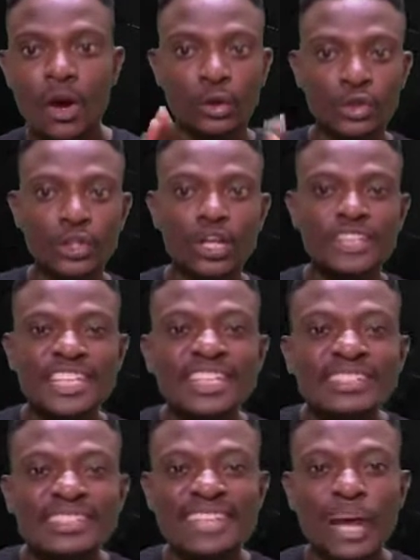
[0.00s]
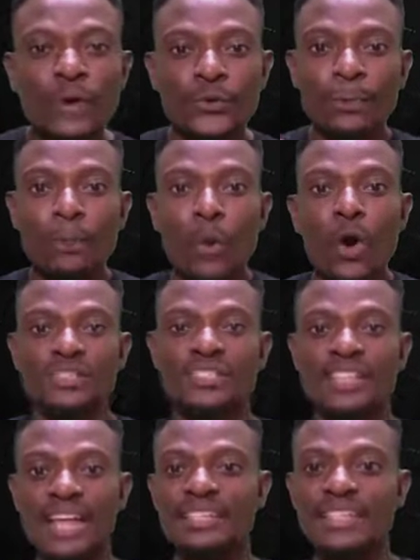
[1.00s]
Otologists now report
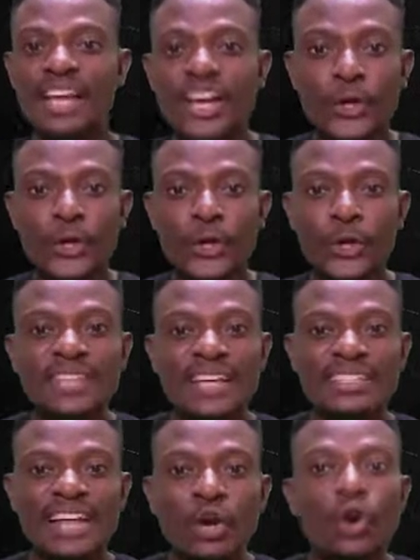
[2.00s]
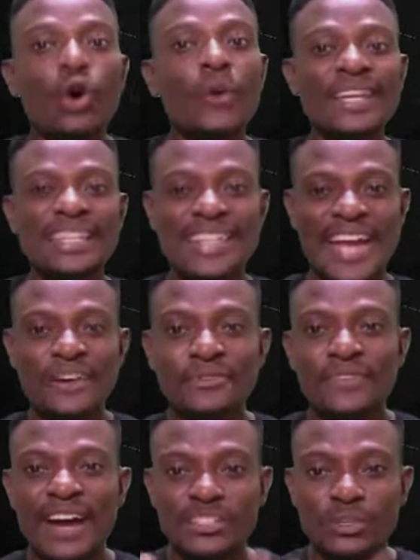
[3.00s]
that youngsters are going deaf
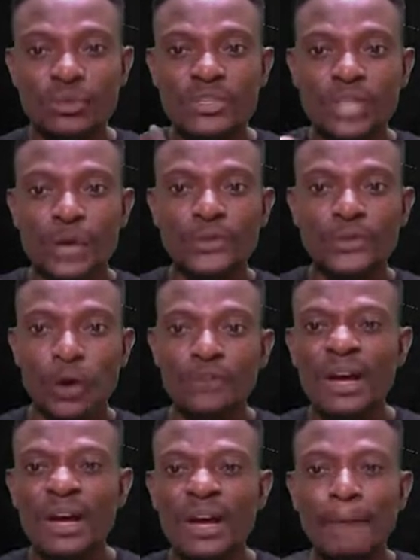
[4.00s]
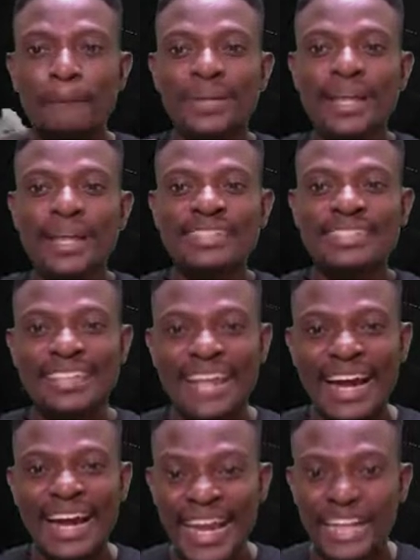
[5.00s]
as a result of blasting
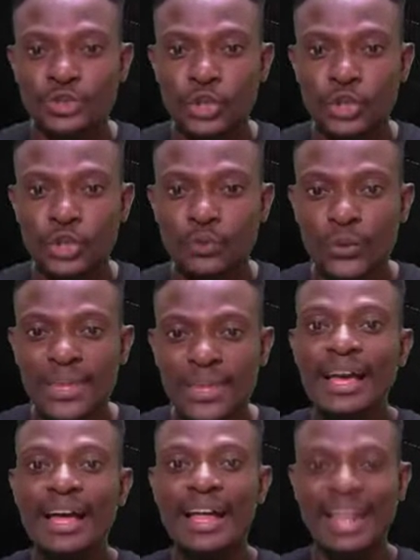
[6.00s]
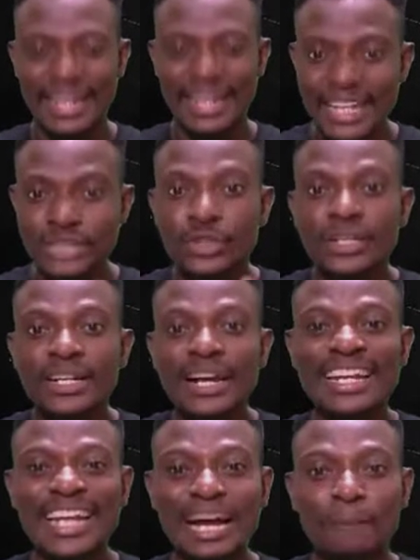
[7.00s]
their eardrums with
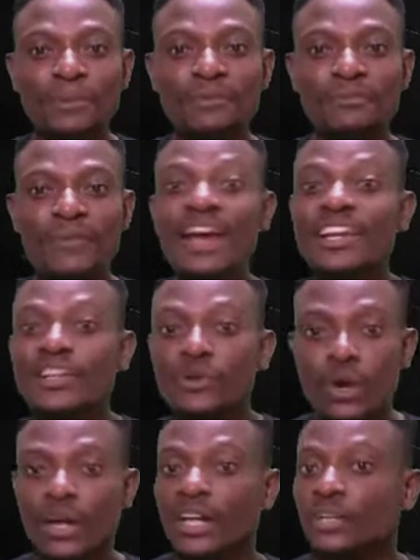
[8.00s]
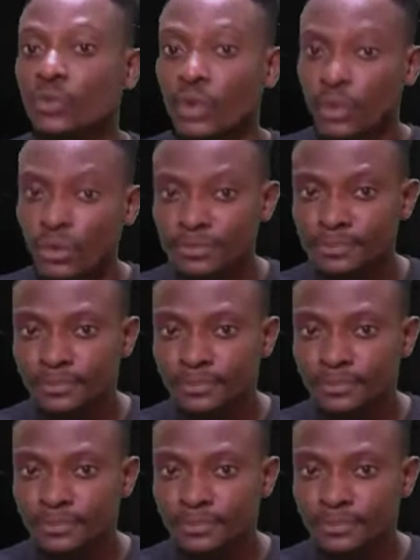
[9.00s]
electronically amplified rock and roll.